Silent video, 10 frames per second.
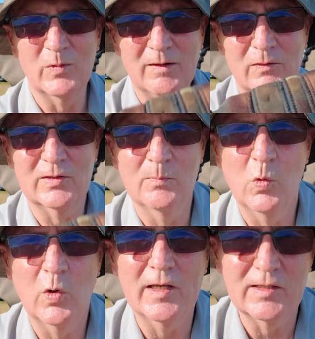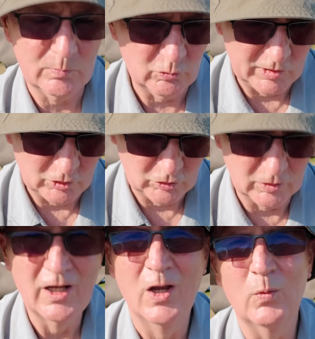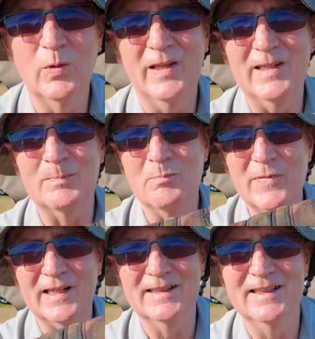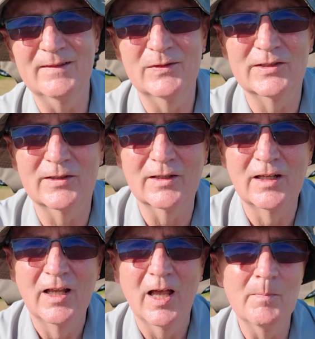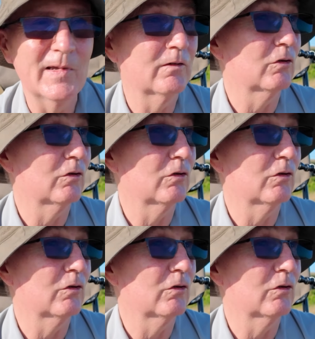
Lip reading: we'll give you some more inspiration with this magnificent amount